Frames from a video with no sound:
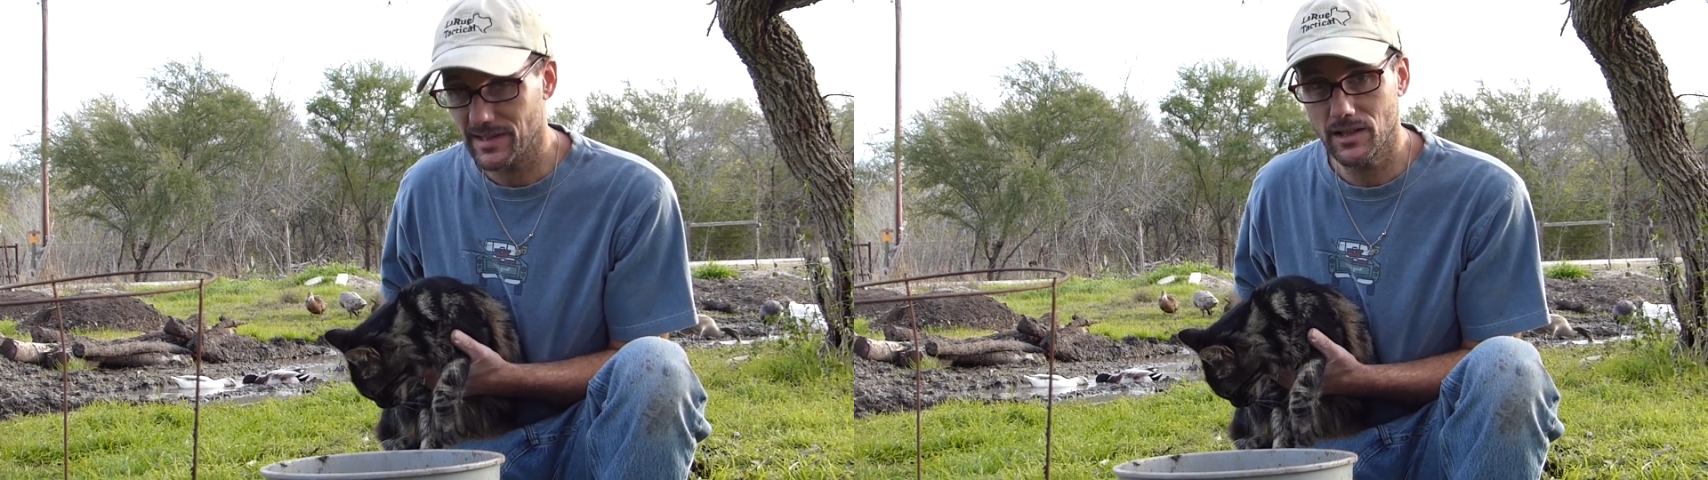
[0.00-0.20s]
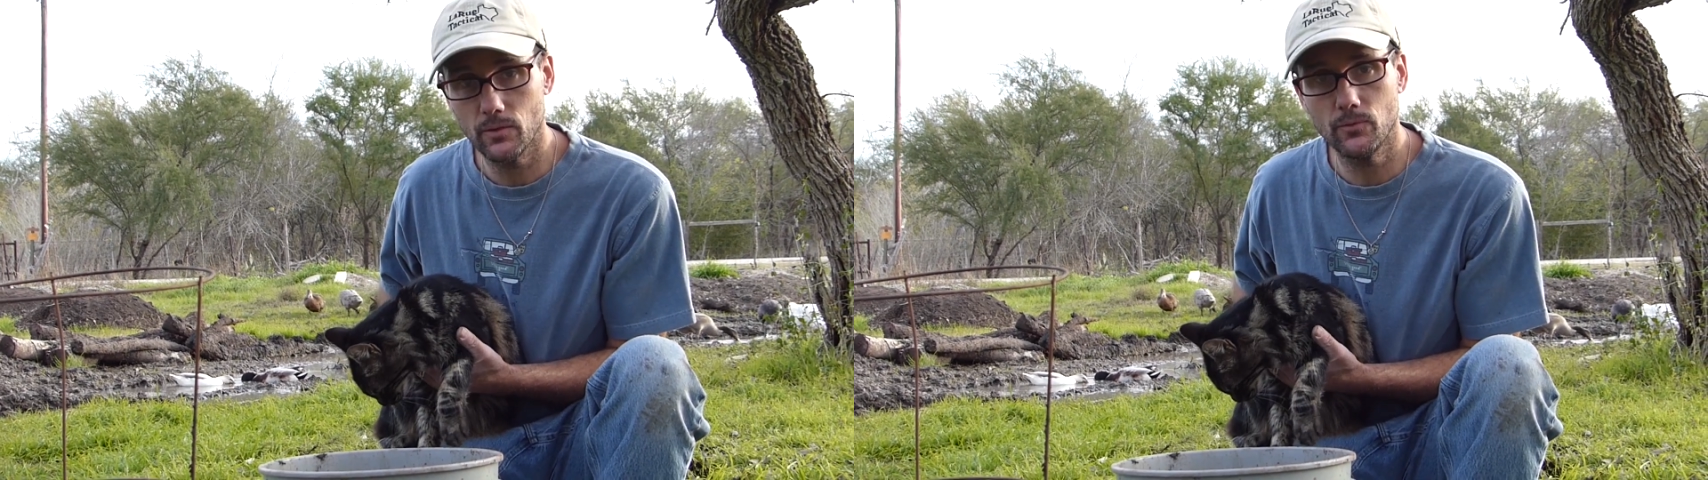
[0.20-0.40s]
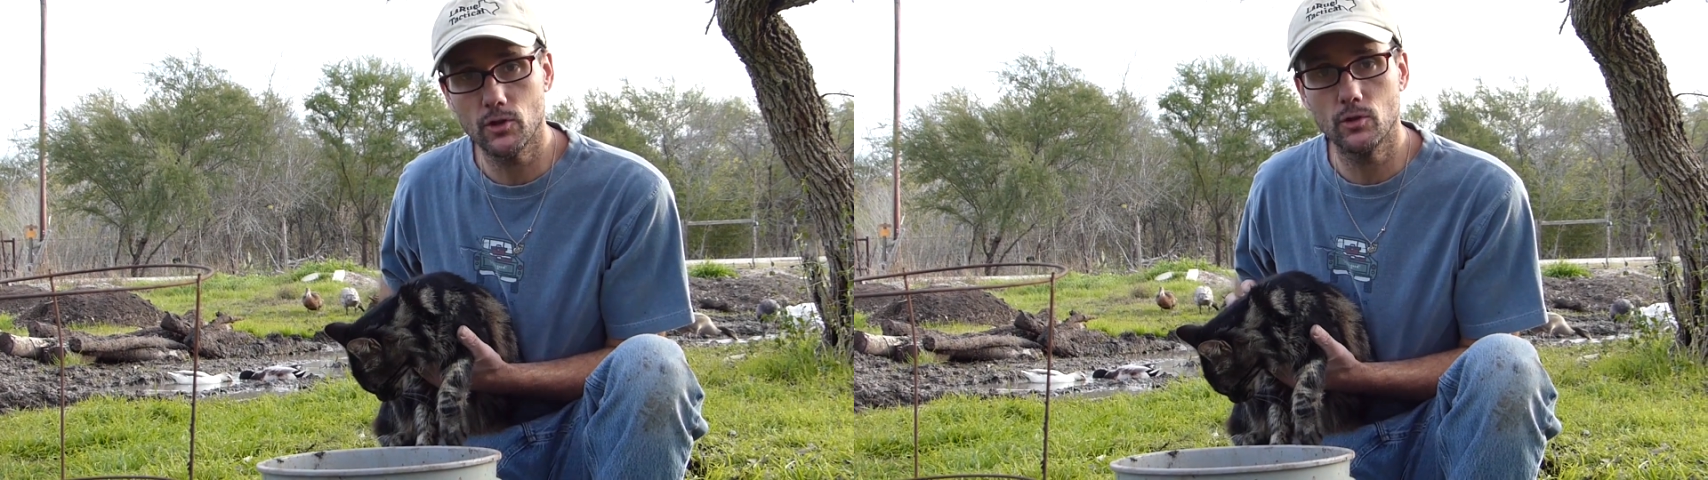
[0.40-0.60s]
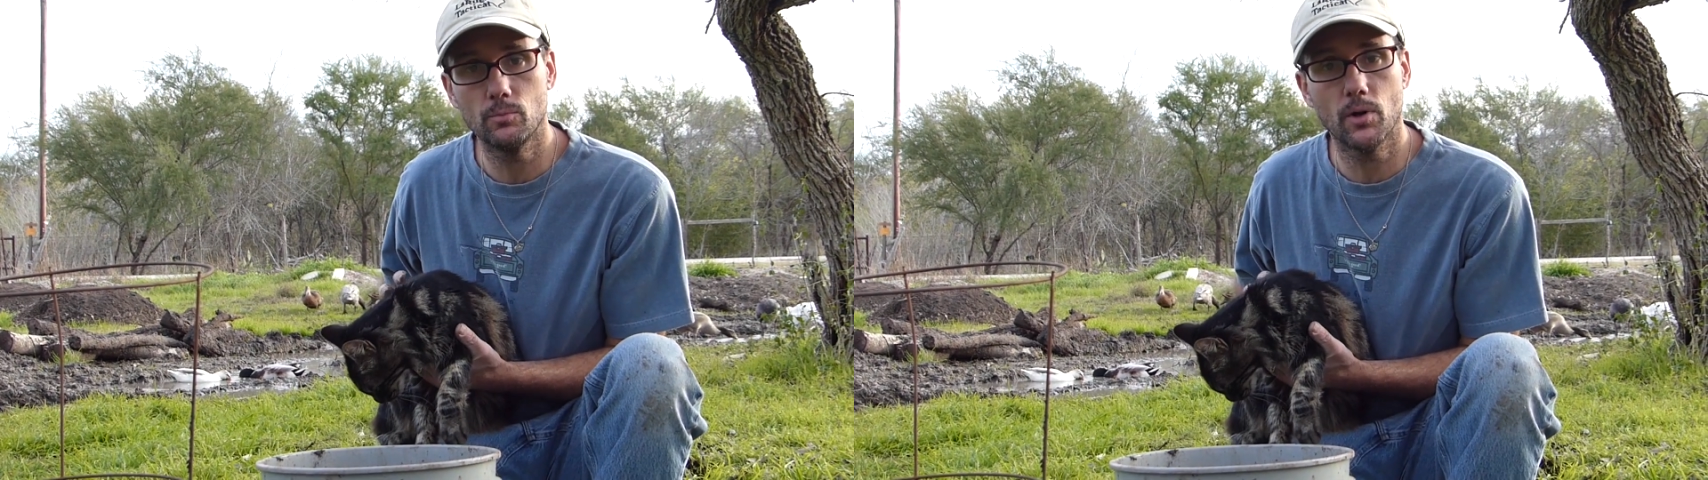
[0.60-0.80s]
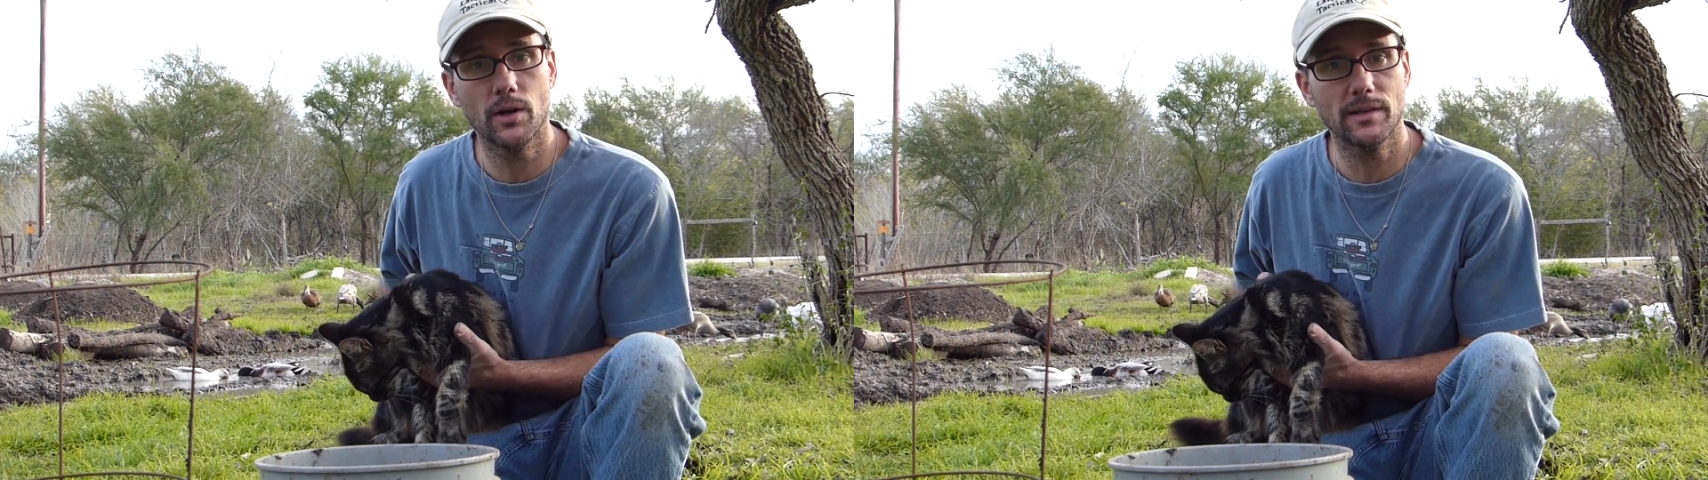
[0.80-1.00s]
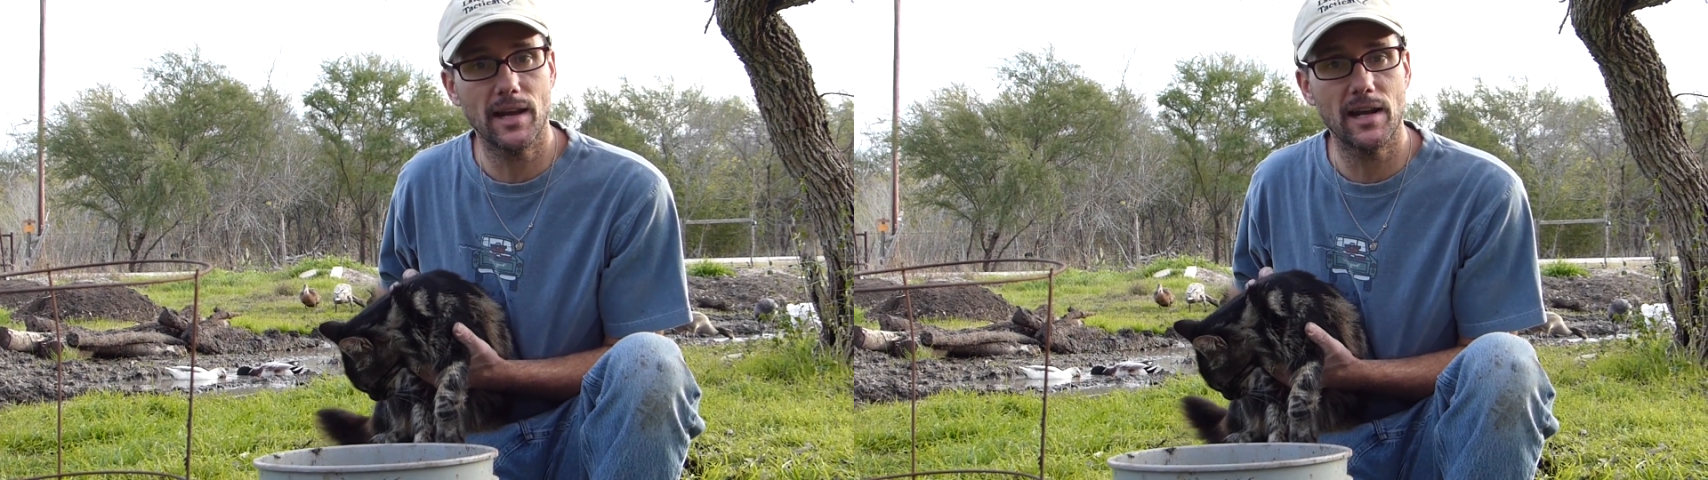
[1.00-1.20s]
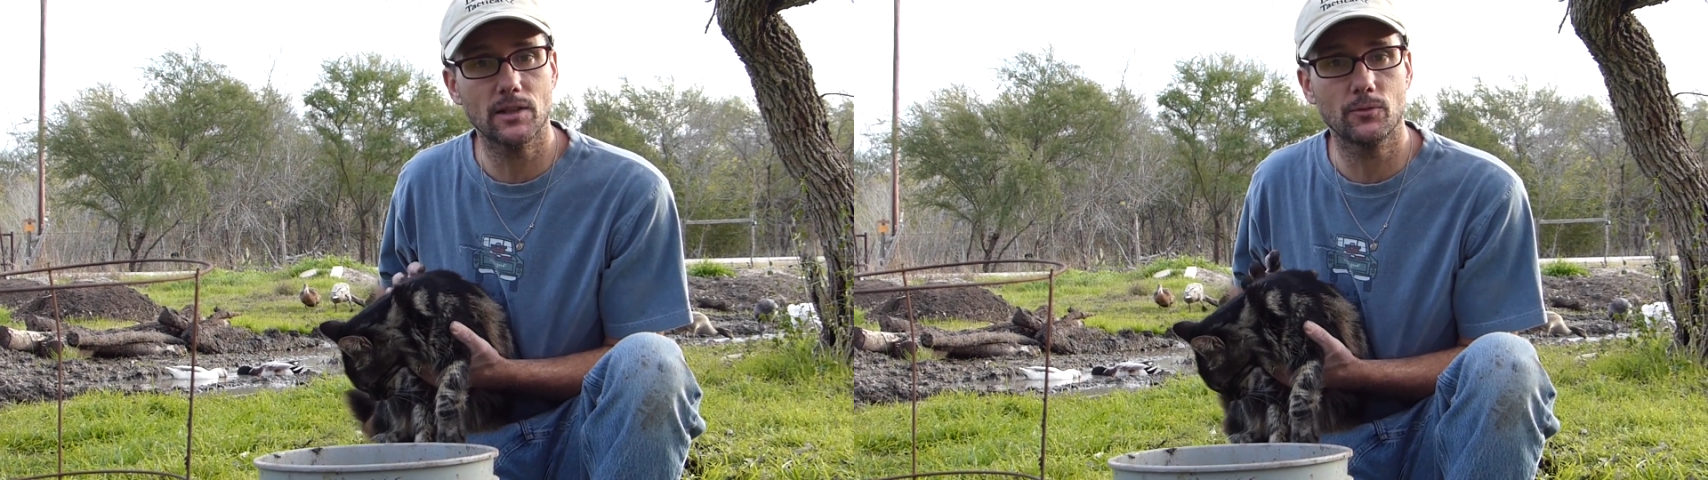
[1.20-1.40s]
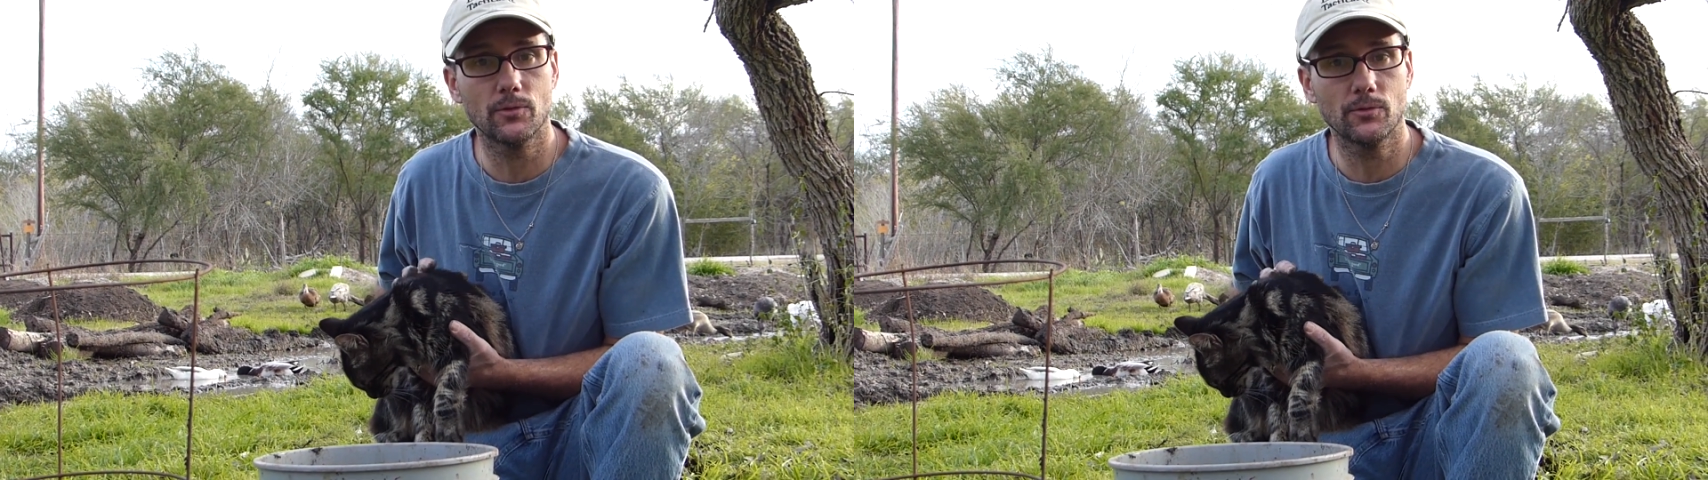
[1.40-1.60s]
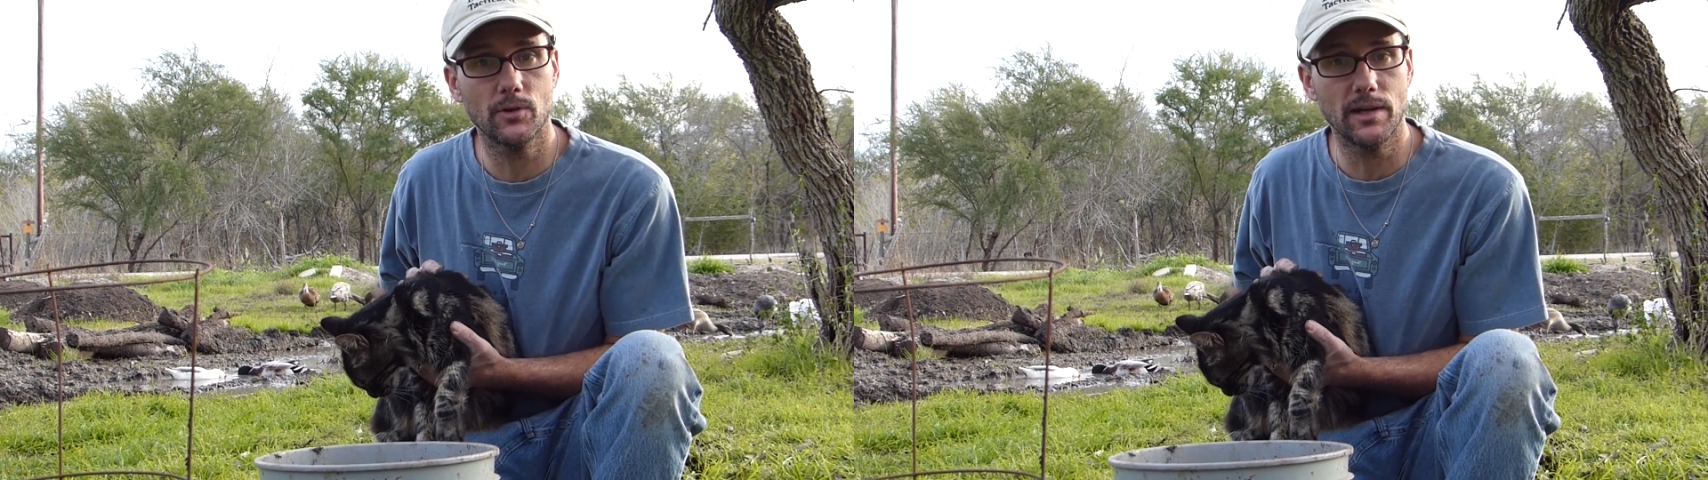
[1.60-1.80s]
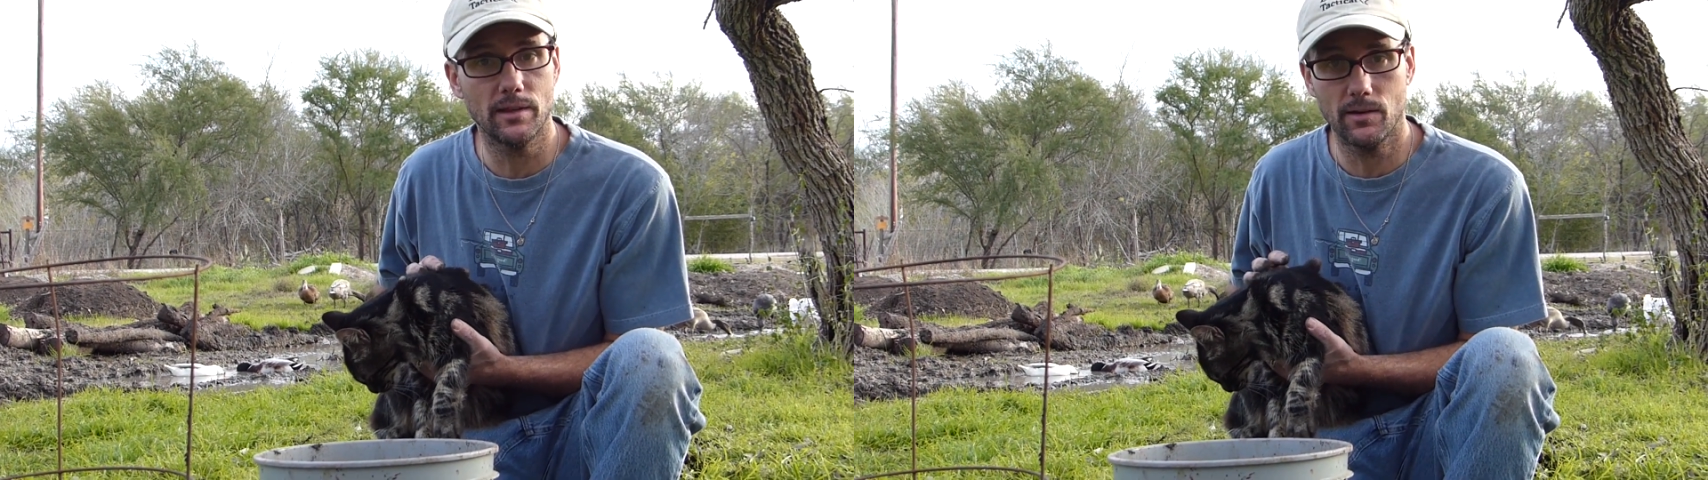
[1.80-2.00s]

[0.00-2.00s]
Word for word: give you barn cats for free.